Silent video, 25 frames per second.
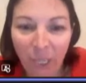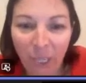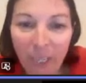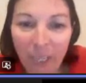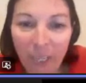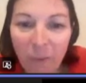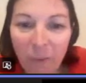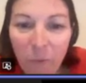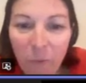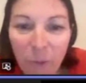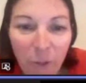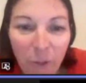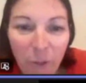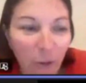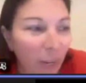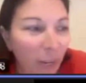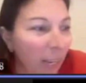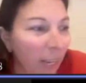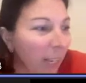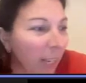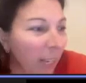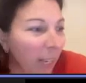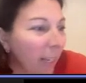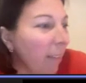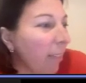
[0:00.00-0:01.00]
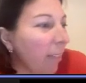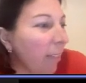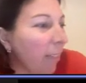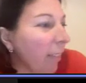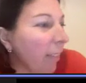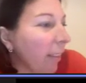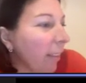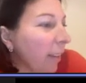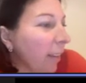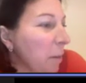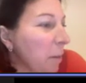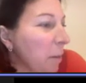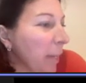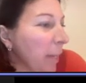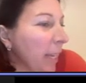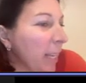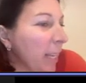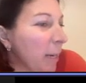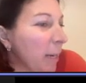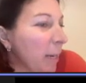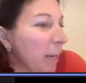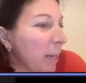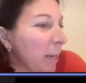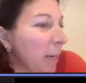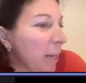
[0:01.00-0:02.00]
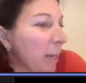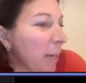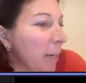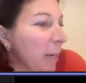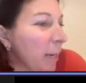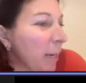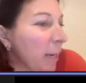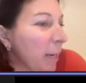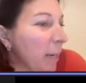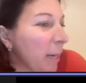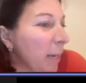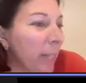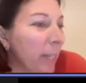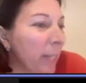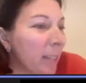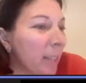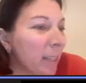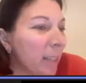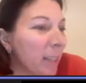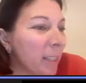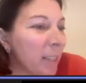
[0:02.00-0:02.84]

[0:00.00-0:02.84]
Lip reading: Okay, have we got anything coming in about that one, Louise?